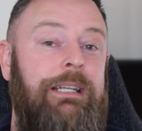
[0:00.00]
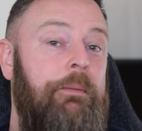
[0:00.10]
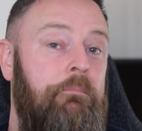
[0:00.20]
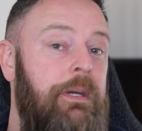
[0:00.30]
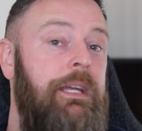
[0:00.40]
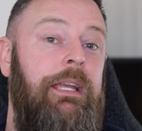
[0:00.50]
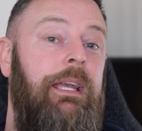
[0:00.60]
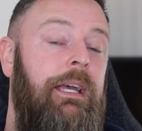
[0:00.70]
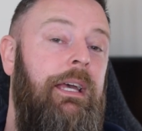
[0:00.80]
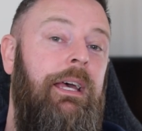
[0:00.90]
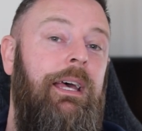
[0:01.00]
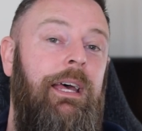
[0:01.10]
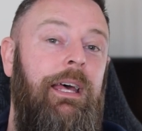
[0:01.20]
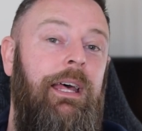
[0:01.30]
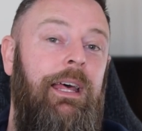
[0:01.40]
it can be.
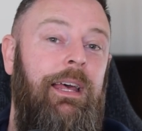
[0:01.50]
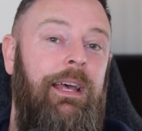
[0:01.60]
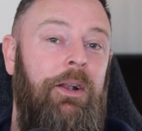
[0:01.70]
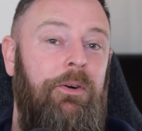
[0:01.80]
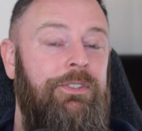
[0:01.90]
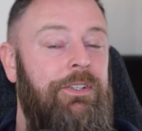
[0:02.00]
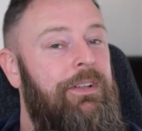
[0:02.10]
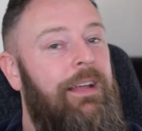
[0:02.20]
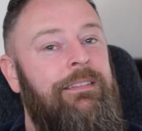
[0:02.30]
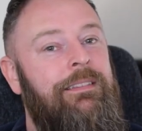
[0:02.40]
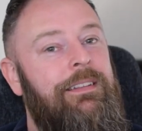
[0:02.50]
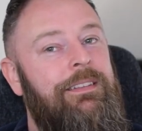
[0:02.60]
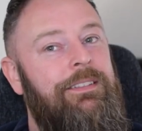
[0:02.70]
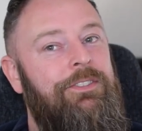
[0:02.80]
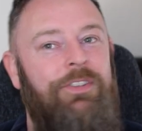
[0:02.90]
You know, so and
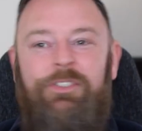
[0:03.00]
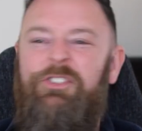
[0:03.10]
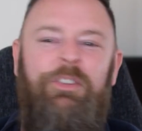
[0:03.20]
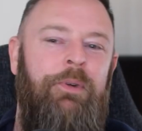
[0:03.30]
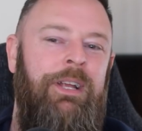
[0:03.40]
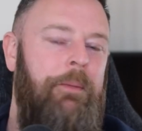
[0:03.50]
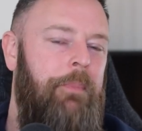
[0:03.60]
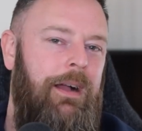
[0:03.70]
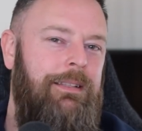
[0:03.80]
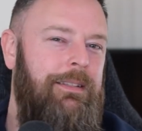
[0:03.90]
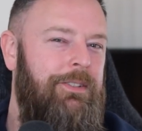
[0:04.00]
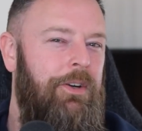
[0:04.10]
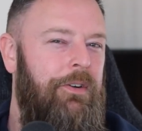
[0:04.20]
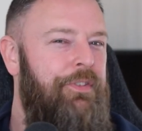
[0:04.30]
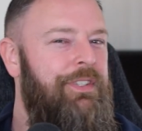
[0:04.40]
so just to bring it back to the
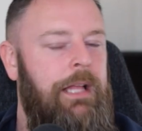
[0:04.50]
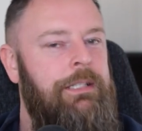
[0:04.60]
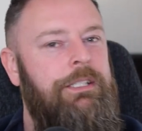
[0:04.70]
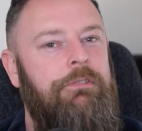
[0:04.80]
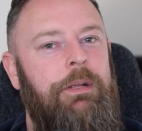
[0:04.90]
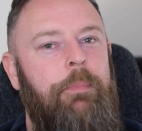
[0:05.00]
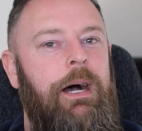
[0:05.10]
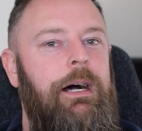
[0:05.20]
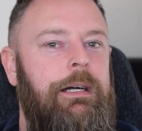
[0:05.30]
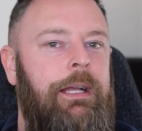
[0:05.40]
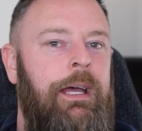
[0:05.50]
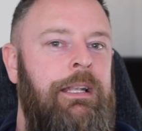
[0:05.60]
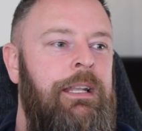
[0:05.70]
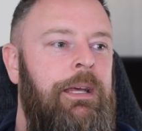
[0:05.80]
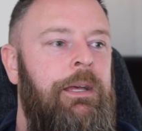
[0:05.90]
sort of sensory part
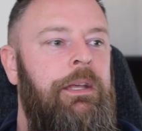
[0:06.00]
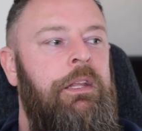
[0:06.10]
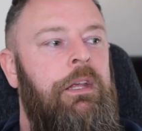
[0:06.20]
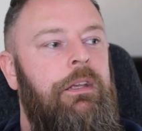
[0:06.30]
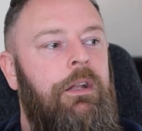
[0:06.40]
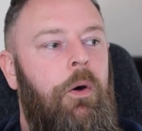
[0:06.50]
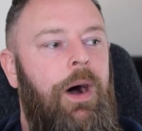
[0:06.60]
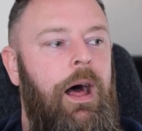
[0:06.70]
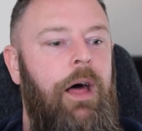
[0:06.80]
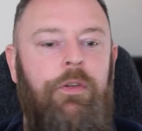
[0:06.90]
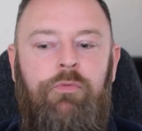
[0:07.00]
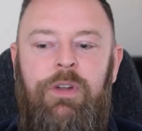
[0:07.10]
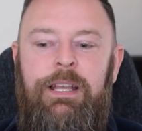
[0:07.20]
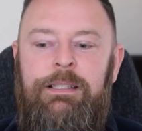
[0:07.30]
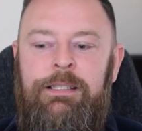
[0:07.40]
again, you know, the
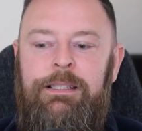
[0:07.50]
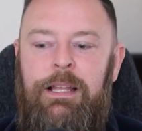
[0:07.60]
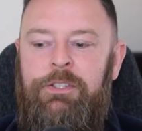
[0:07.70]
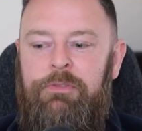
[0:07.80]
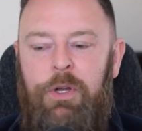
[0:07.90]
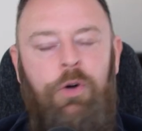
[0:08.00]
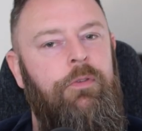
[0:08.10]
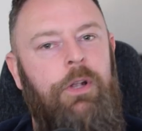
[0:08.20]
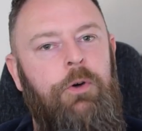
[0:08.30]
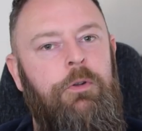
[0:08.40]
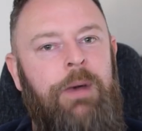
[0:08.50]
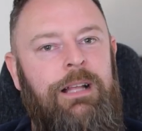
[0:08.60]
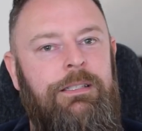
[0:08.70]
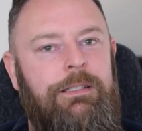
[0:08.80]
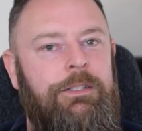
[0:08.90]
reason sensory overload
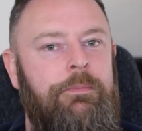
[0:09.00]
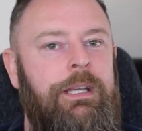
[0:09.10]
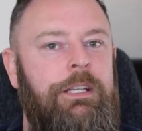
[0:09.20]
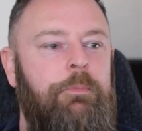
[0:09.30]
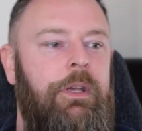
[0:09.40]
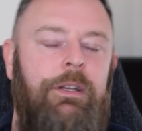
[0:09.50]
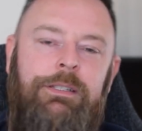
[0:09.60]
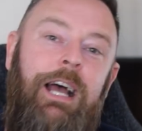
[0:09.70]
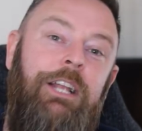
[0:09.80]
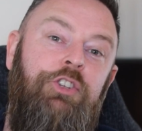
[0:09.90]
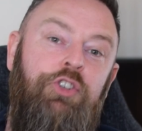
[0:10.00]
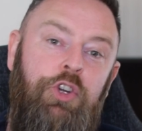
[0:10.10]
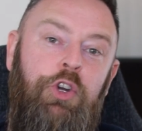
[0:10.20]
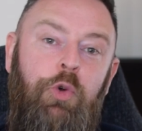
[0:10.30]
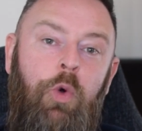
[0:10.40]
matters to me is because I
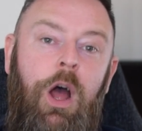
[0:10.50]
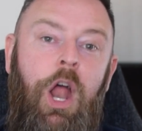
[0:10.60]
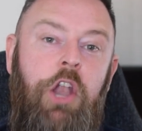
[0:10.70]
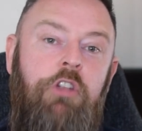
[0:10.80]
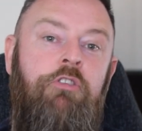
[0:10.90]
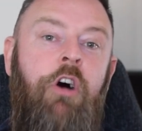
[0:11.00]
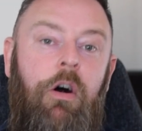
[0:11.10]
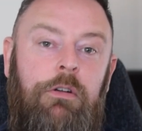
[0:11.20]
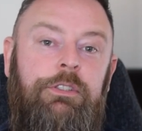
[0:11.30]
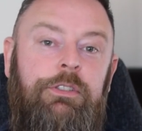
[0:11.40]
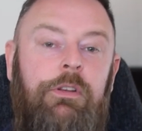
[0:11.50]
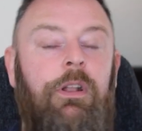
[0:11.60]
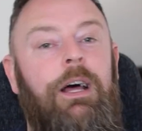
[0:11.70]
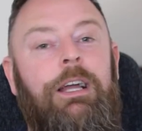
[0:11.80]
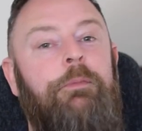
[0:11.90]
do not
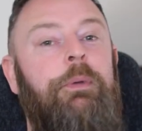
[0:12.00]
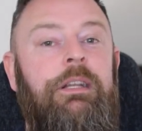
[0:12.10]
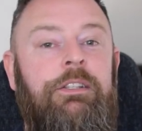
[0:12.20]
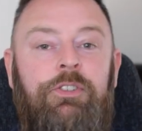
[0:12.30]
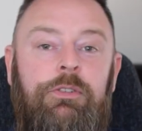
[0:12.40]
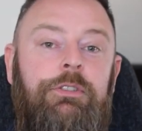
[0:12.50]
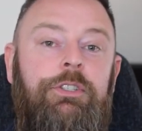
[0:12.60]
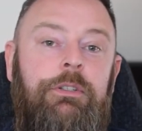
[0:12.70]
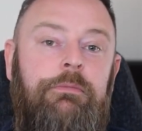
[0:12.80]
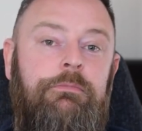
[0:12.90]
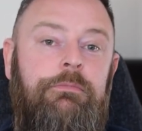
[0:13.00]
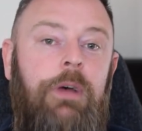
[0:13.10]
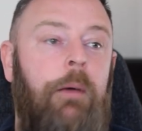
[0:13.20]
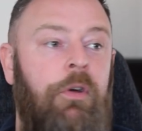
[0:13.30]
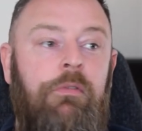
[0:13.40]
like being touched.
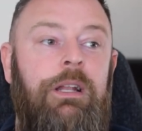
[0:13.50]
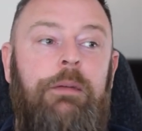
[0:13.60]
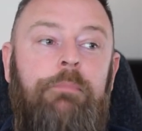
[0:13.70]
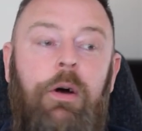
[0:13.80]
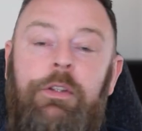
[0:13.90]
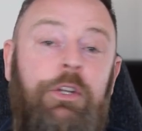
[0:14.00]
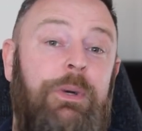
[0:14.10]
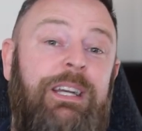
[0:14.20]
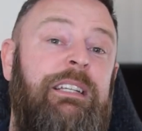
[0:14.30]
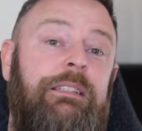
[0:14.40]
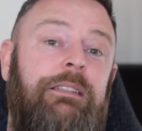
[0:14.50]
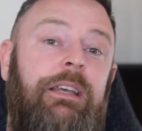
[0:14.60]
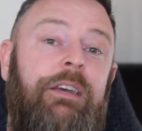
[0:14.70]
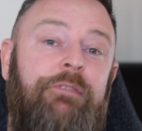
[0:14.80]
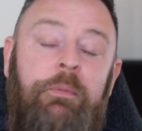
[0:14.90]
I'm not really bothered who it is.
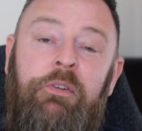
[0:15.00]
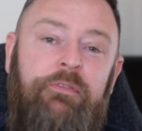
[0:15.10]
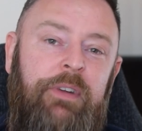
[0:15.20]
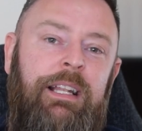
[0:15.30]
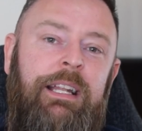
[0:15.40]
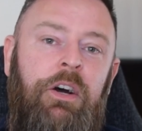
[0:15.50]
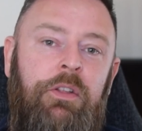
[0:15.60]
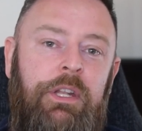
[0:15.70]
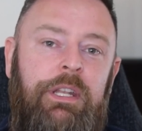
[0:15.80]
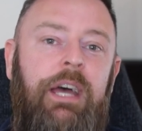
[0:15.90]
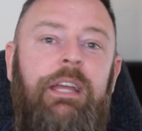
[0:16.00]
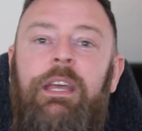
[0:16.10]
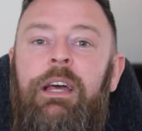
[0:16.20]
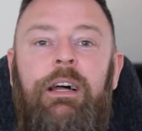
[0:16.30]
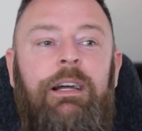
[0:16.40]
If I'm not feeling it on the
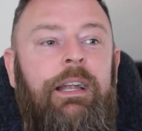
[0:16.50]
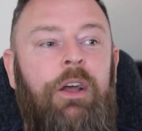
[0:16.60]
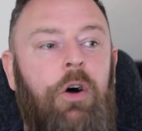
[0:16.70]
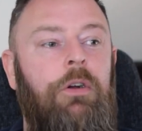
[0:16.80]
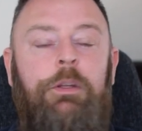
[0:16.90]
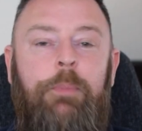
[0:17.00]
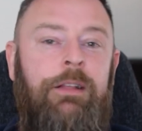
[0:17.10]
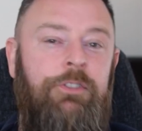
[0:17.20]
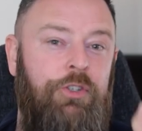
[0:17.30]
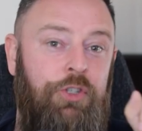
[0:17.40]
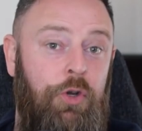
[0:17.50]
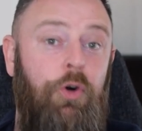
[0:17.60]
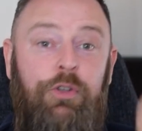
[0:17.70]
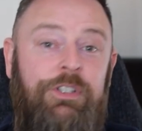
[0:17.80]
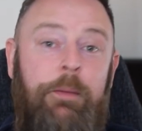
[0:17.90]
day, and it all depends on
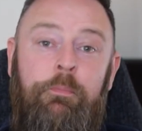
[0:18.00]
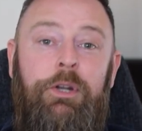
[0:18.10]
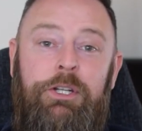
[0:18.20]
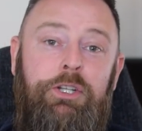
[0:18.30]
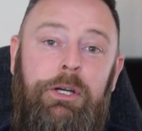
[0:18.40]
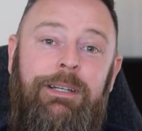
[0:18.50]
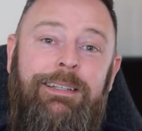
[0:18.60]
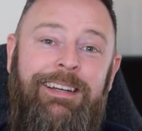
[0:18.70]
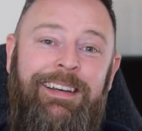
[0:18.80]
your temperature.